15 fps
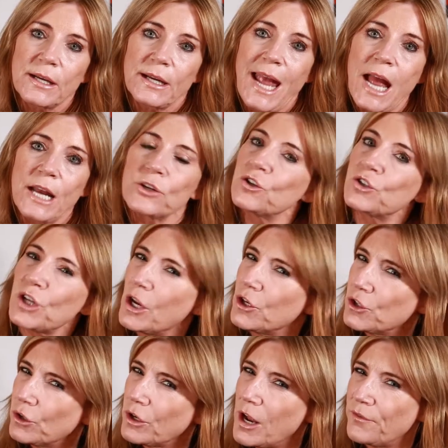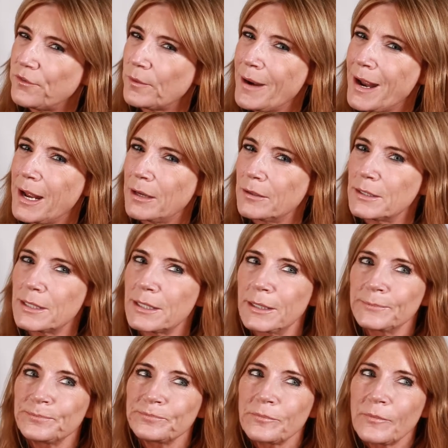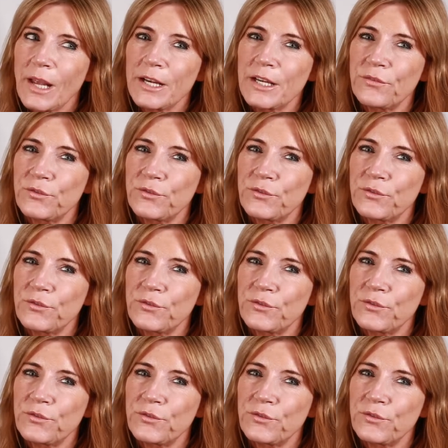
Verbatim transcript: Can you turn your life around? And